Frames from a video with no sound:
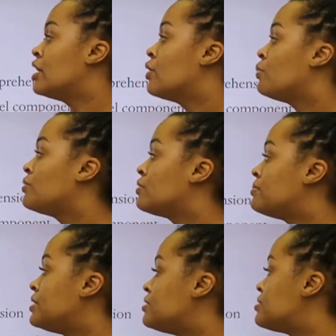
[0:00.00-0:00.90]
we will be
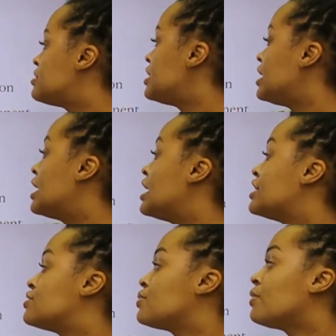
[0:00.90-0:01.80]
using
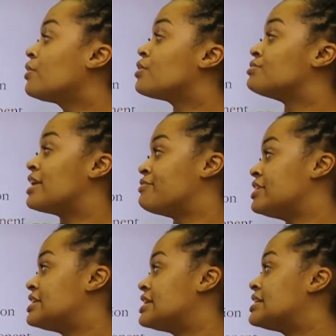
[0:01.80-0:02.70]
historical
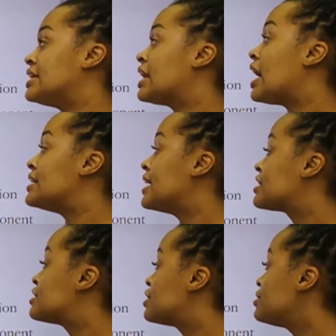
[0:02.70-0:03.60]
references and
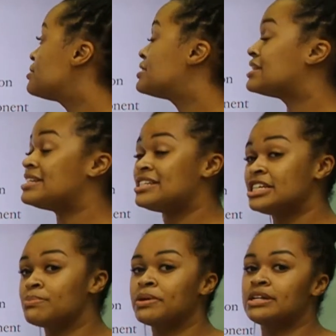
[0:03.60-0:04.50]
context clues to
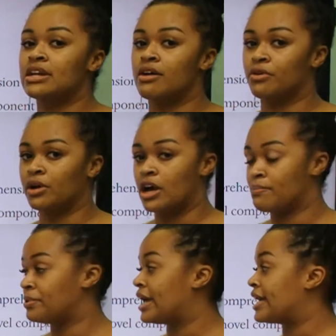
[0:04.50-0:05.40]
deepen novel
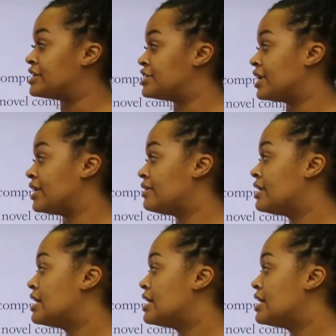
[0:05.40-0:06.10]
comprehension.